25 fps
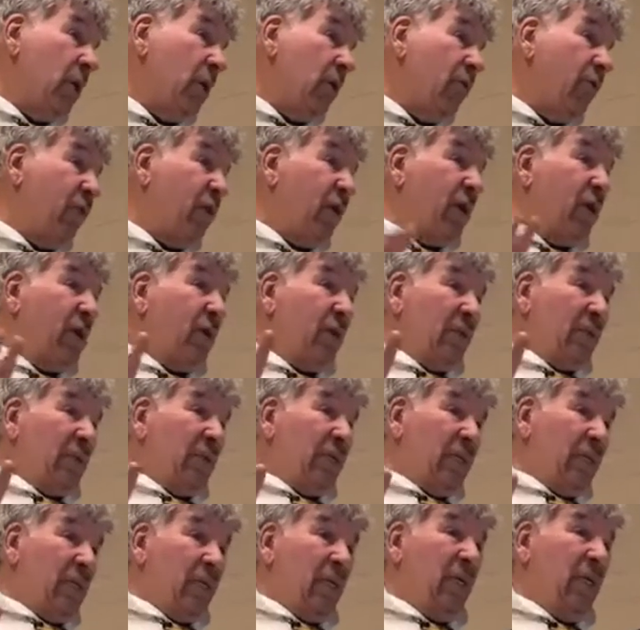You figure
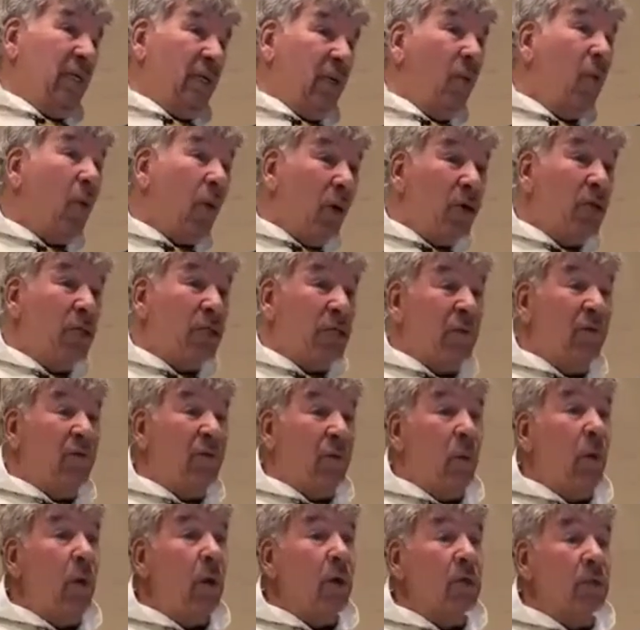the worst of
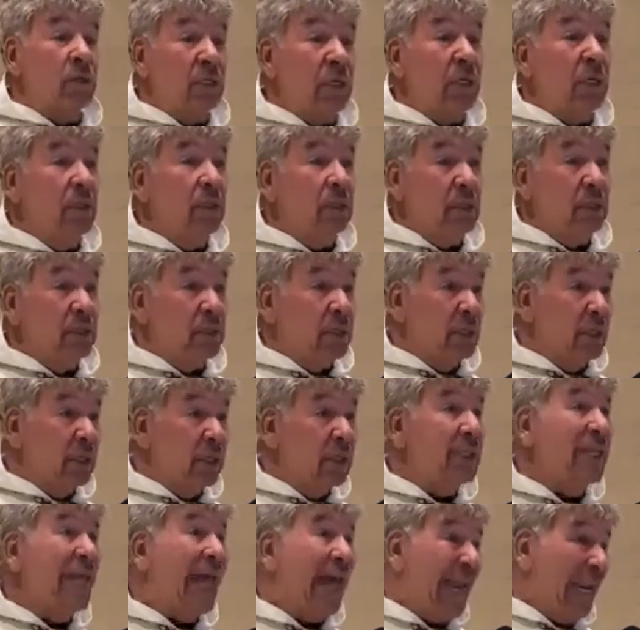the worst
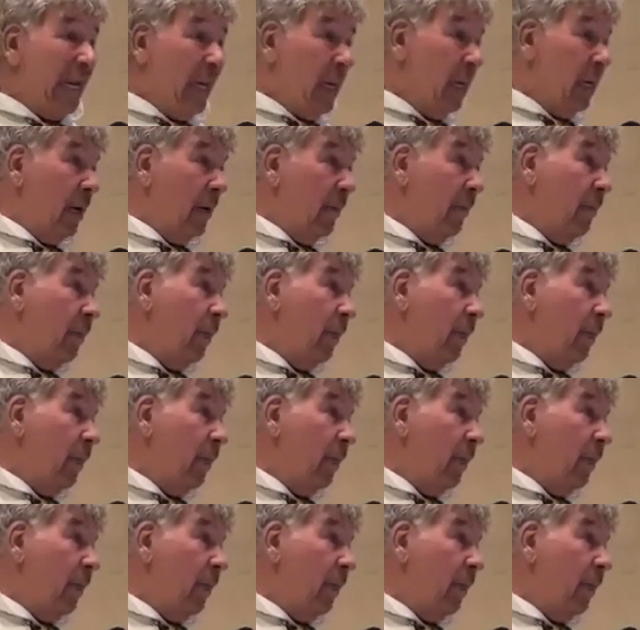illnesses then.